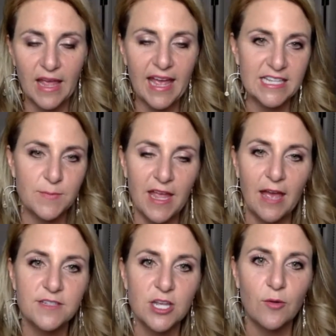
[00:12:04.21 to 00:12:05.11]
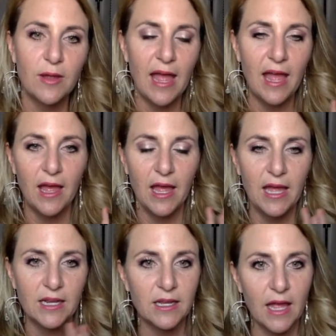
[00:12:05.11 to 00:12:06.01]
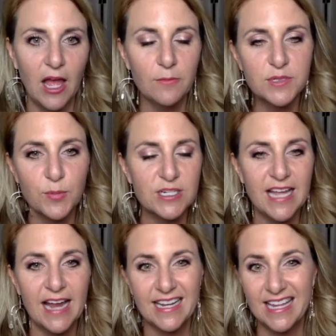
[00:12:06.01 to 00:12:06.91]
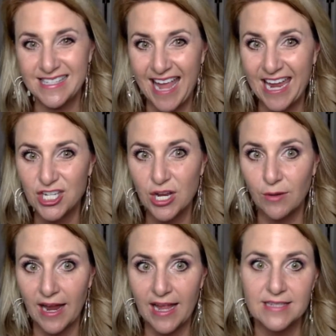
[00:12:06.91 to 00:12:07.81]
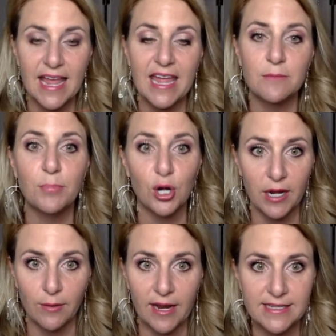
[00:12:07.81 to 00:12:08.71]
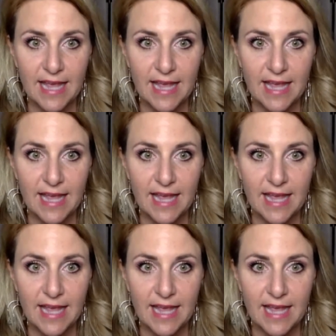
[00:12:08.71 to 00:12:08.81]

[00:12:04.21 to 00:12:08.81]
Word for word: SPF, so it it helps protect against aging rays and burning rays.